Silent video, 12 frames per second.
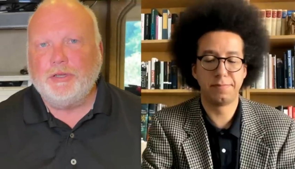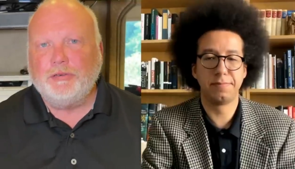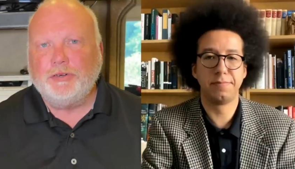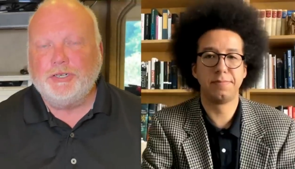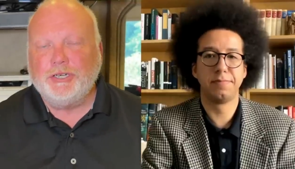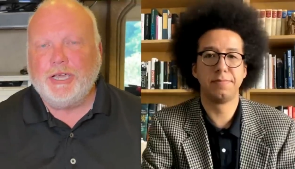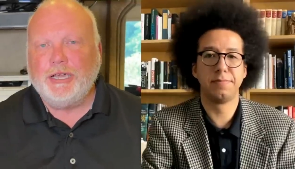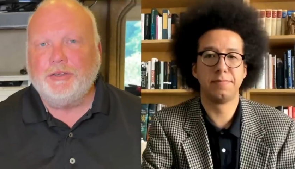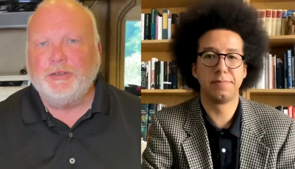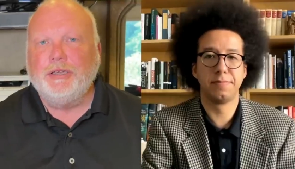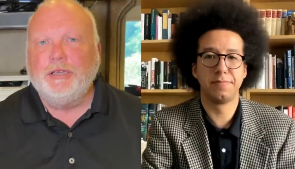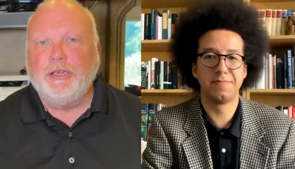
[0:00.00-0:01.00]
Speaker 1: over your
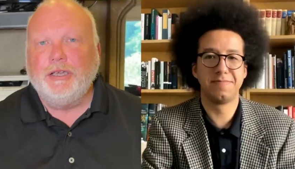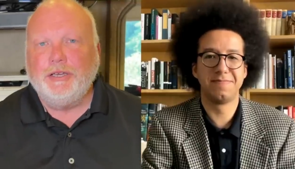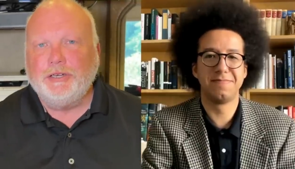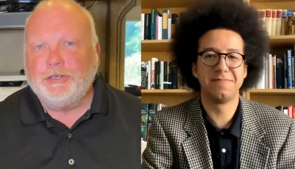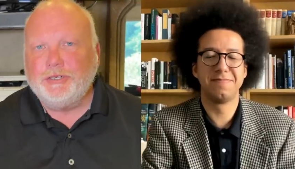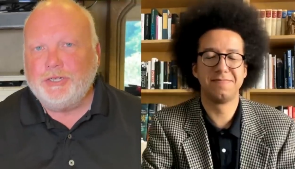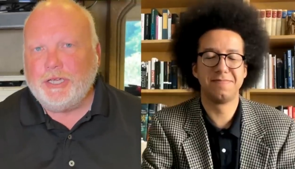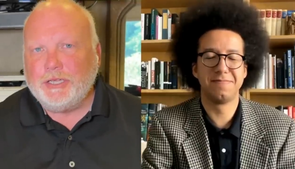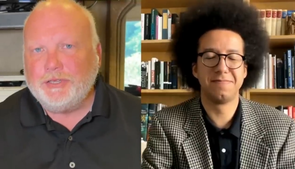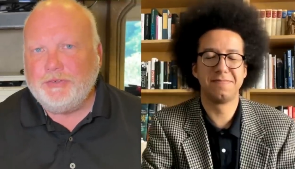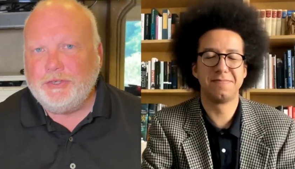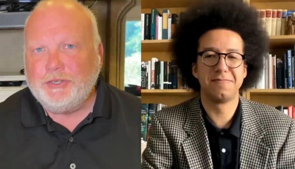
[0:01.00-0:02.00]
child and your
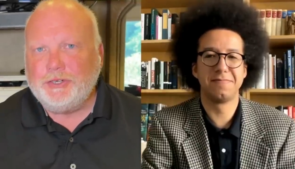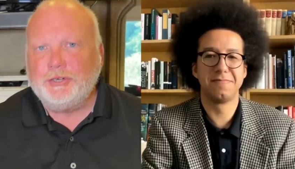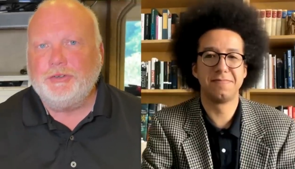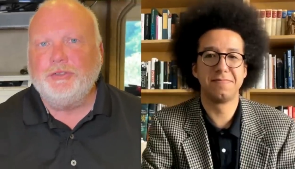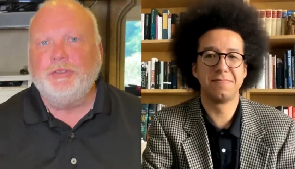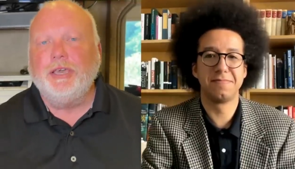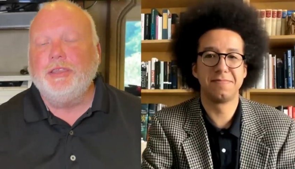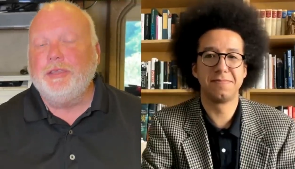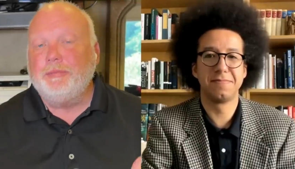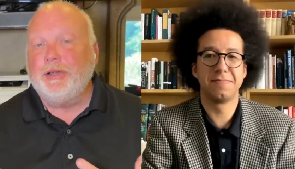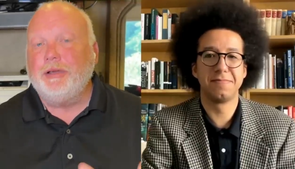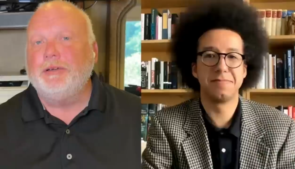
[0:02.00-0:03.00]
child's future than the
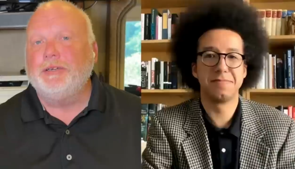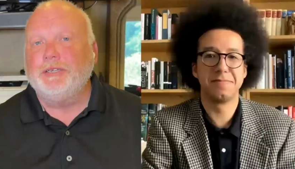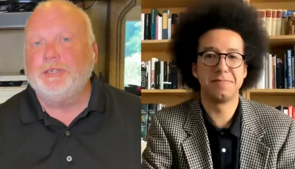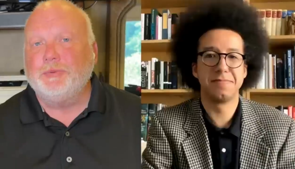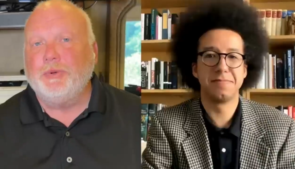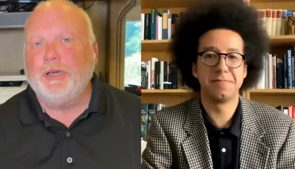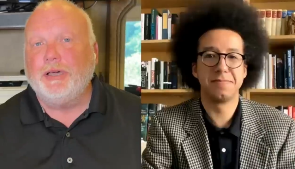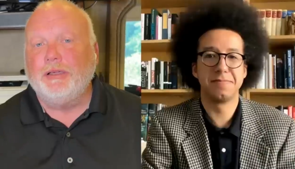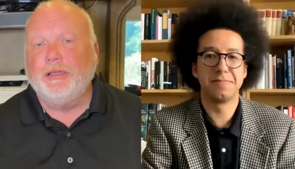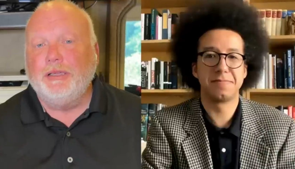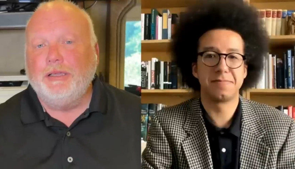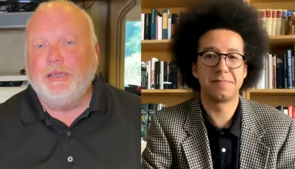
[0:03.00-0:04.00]
parent as well.
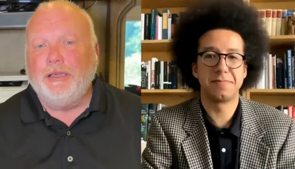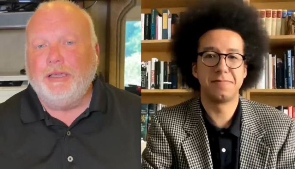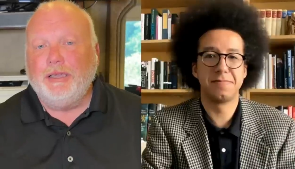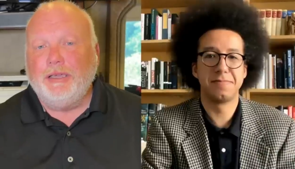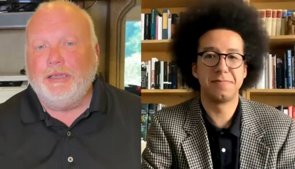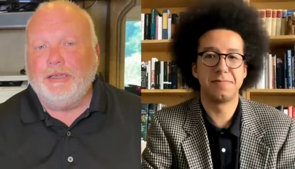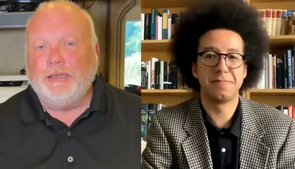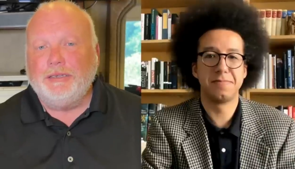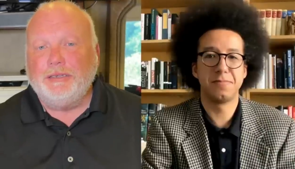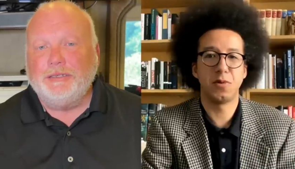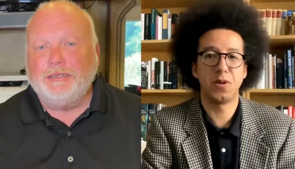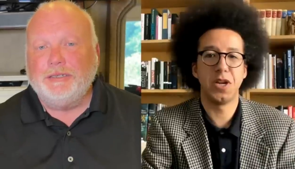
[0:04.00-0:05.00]

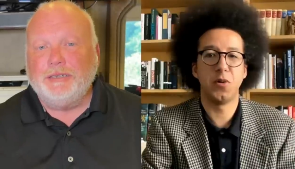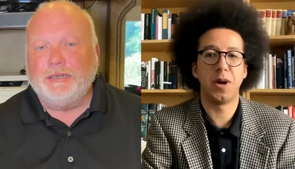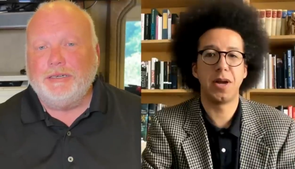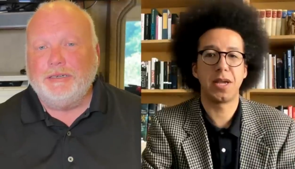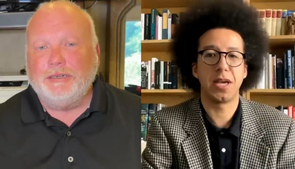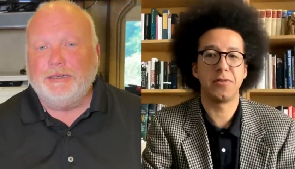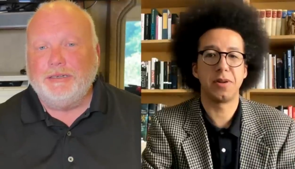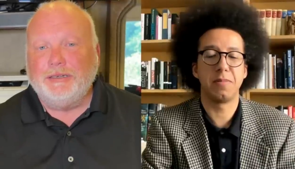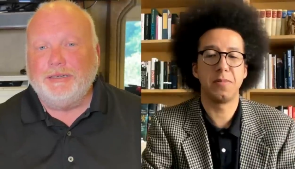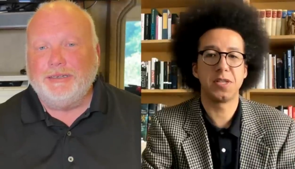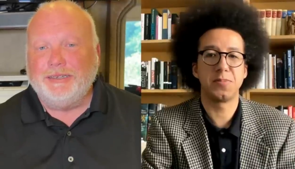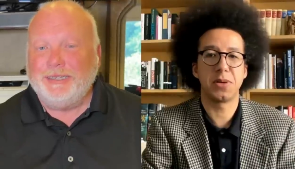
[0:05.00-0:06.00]
And we know uh, why, Kevin?
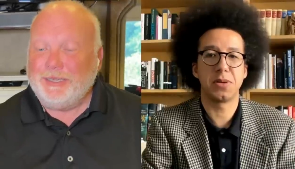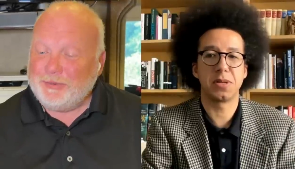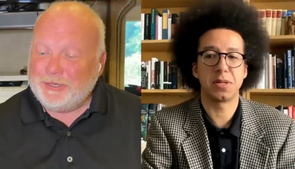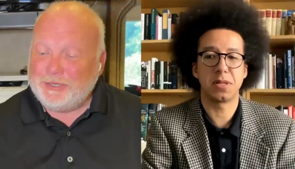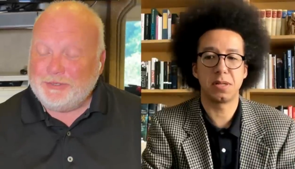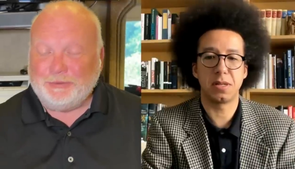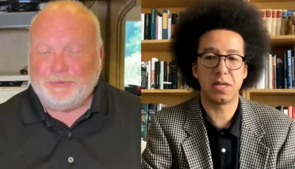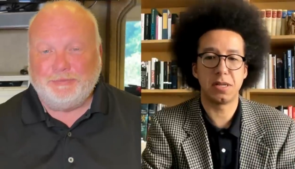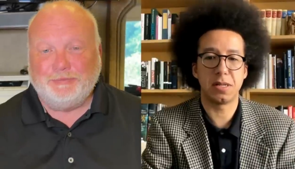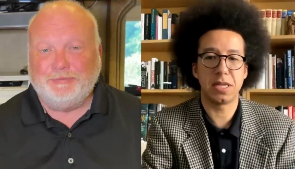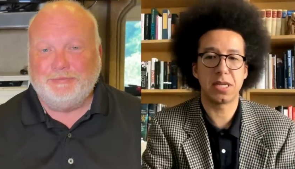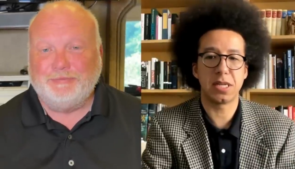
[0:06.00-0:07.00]
Speaker 2: It's because yeah, we do.
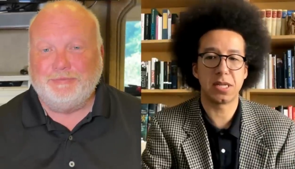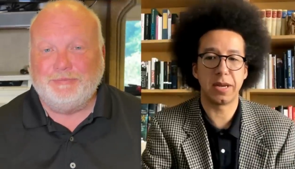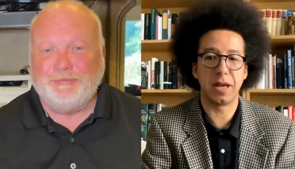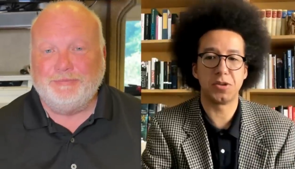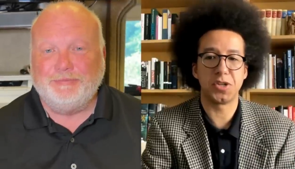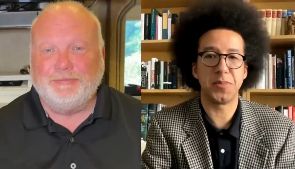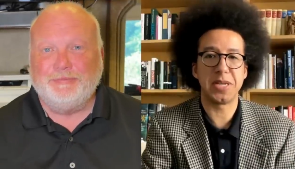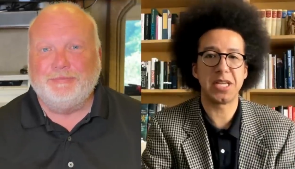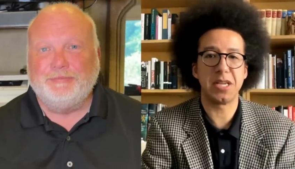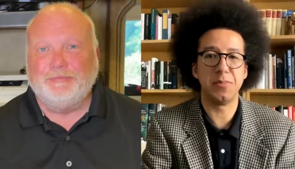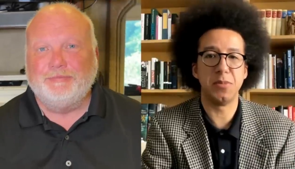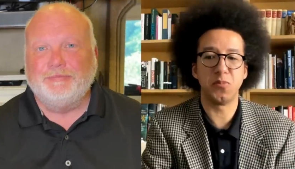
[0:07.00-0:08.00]
this is an
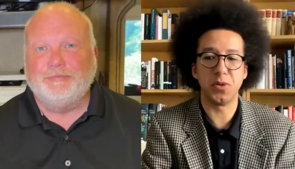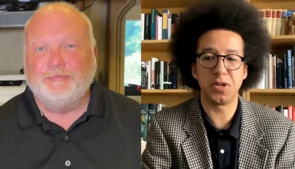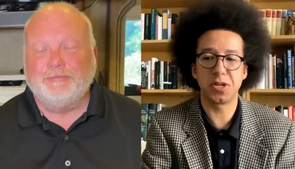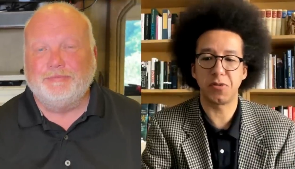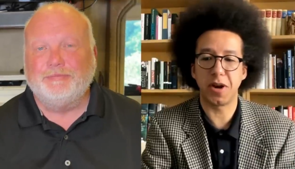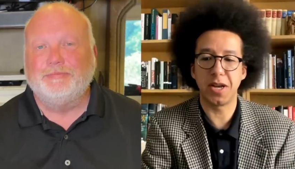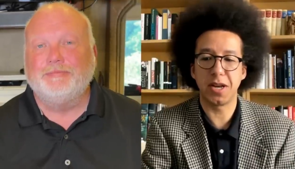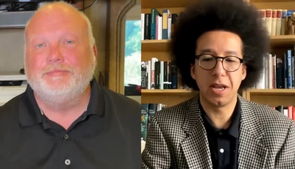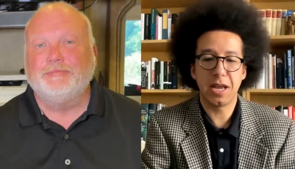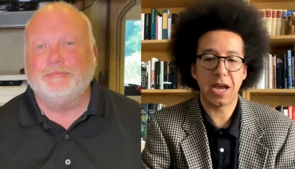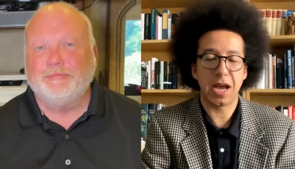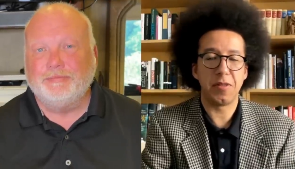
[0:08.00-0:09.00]
LGBT movement, right?
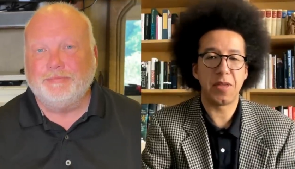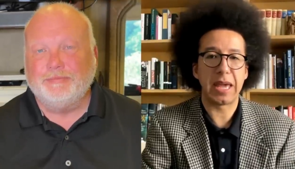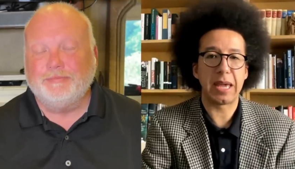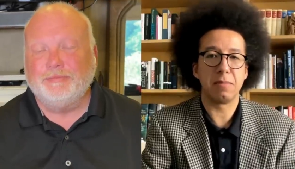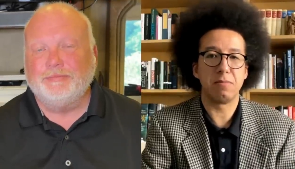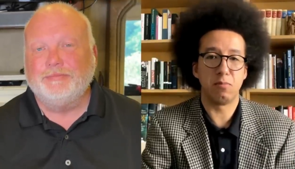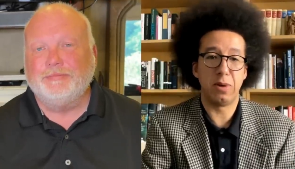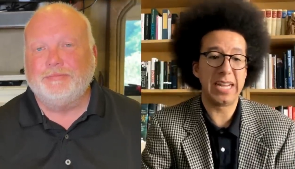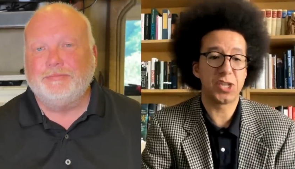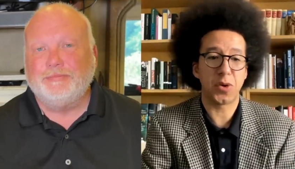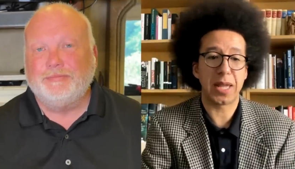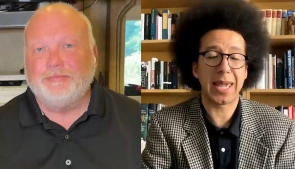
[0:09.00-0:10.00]
Mm-hmm. And they
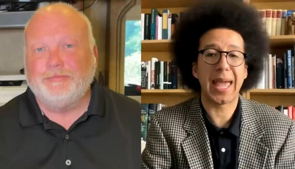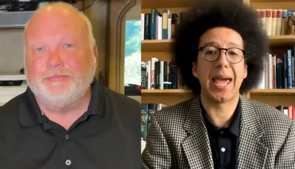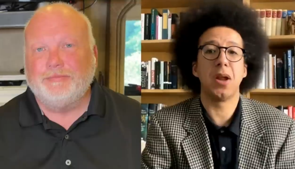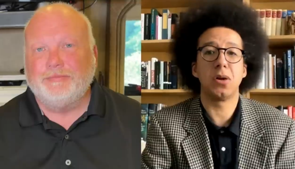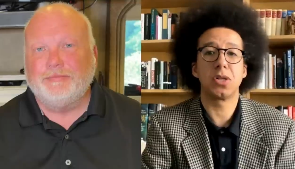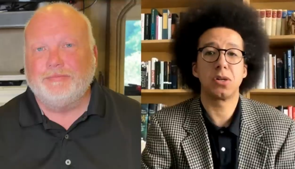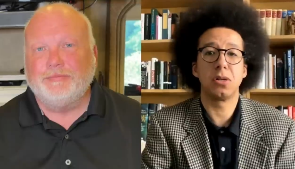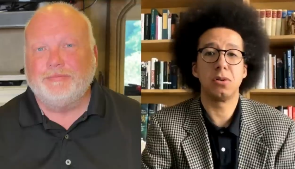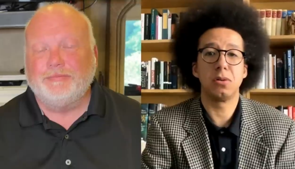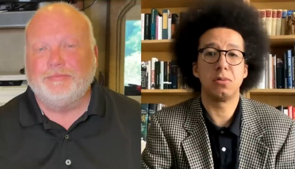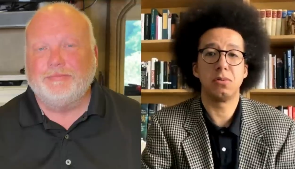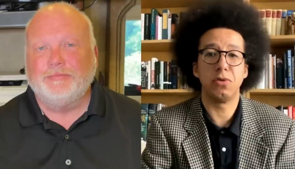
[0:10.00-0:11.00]
literally cannot
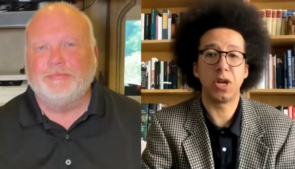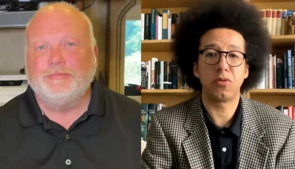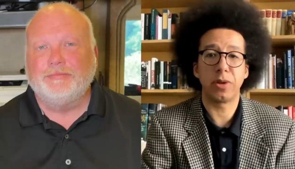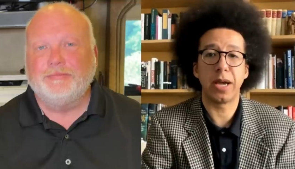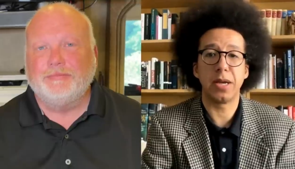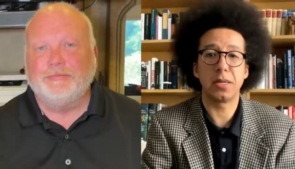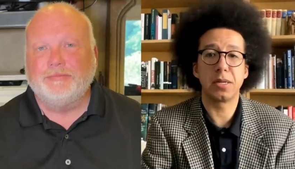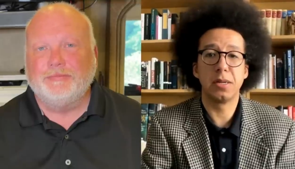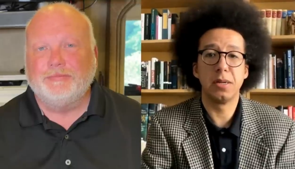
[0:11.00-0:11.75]
recreate,